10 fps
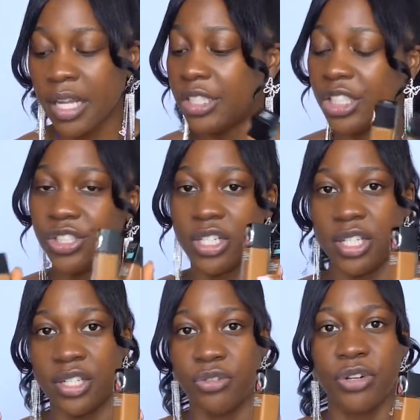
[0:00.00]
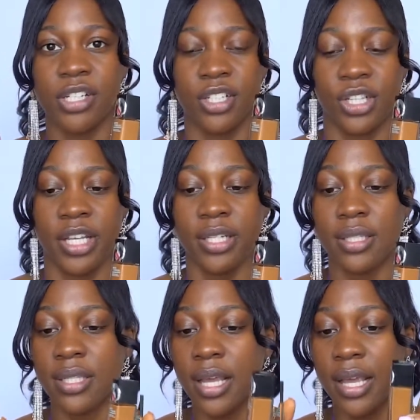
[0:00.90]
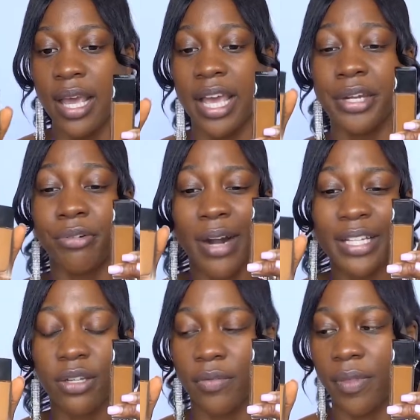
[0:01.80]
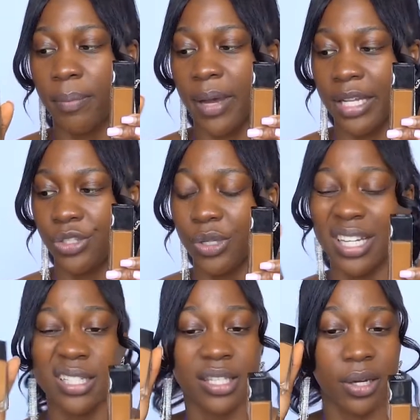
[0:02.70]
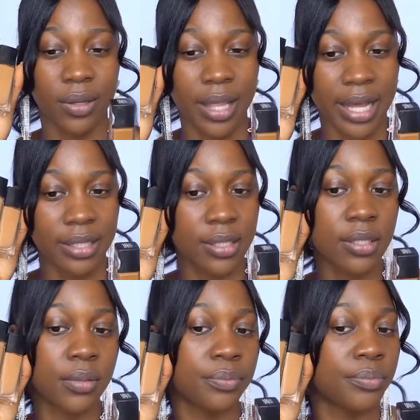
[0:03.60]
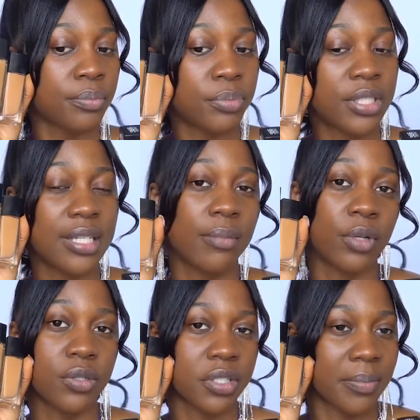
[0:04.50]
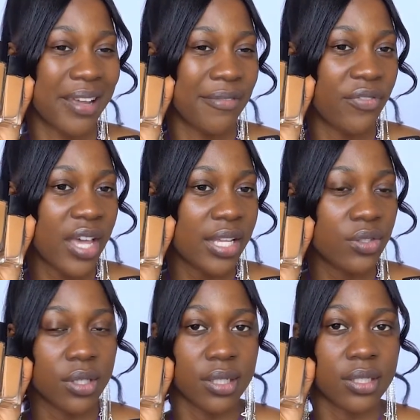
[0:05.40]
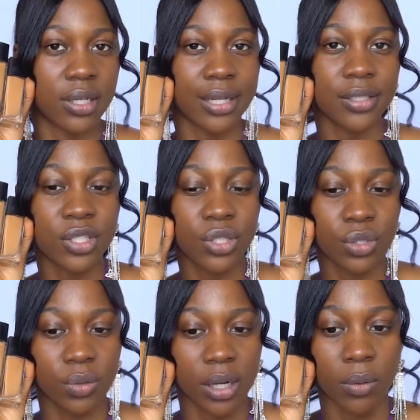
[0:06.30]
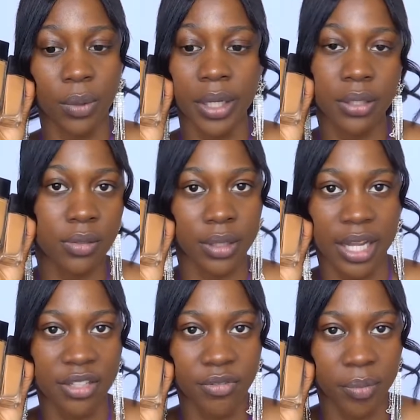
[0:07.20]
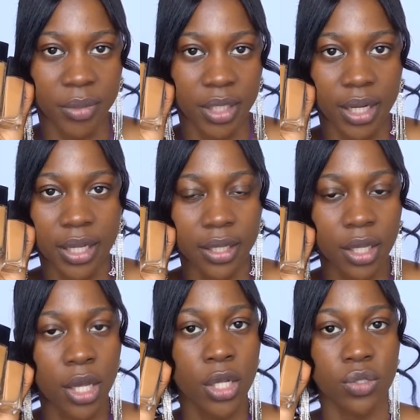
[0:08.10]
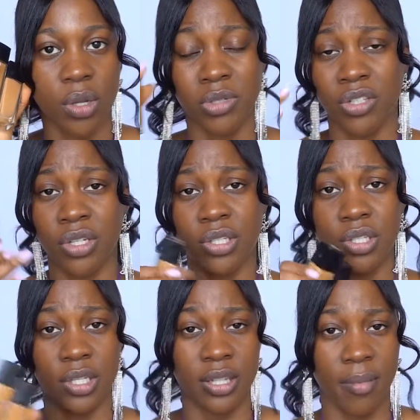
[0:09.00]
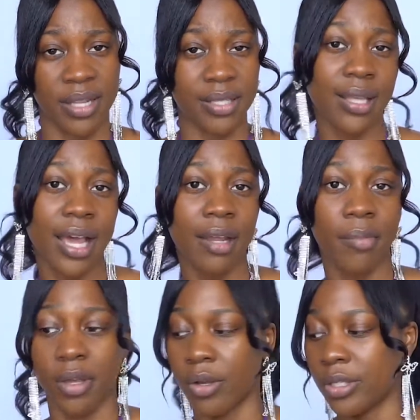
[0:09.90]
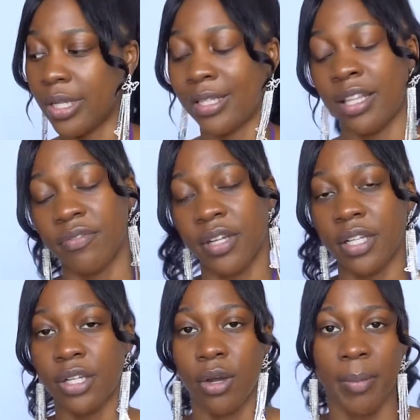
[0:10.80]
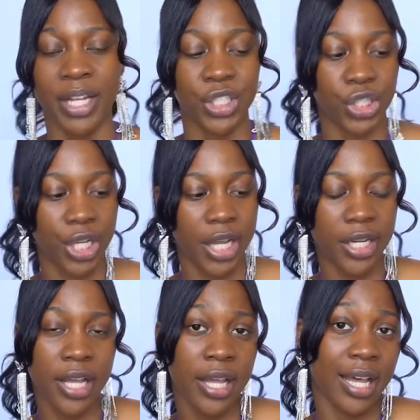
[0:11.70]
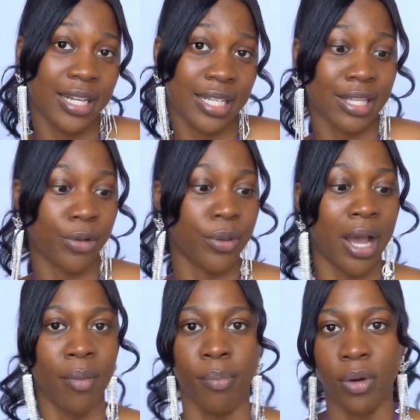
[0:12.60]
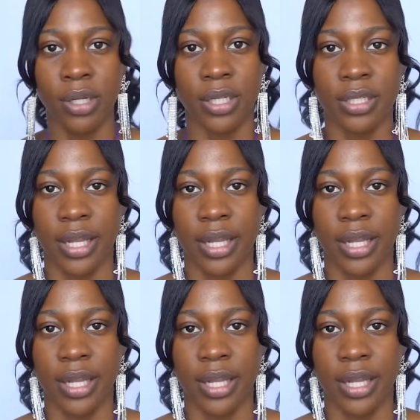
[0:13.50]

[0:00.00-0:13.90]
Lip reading: They're just in different shades, and right off the bat you can tell that, putting them close to my face, you can tell that these 2 are way too light for me. So I'm just going to toss them aside because they are definitely not my shade, and that's how you eyeball it.